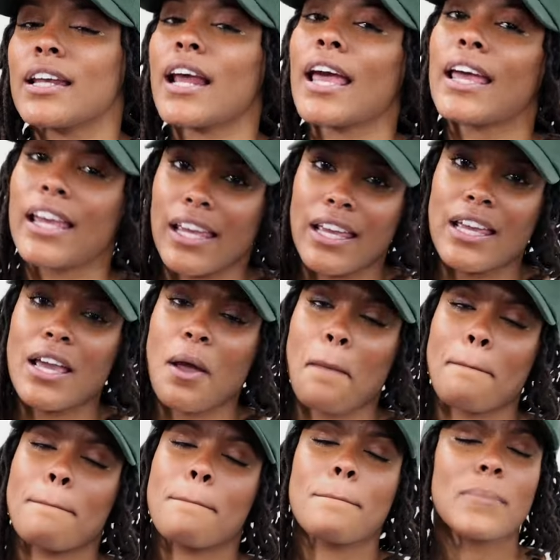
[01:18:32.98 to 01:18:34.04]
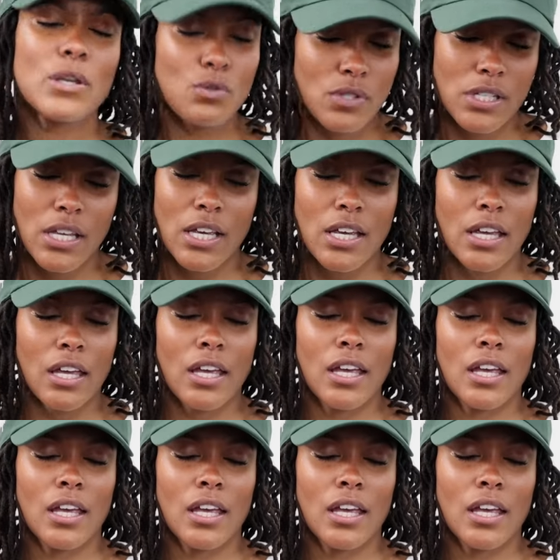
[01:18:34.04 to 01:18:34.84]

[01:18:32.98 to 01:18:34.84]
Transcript: A E, music.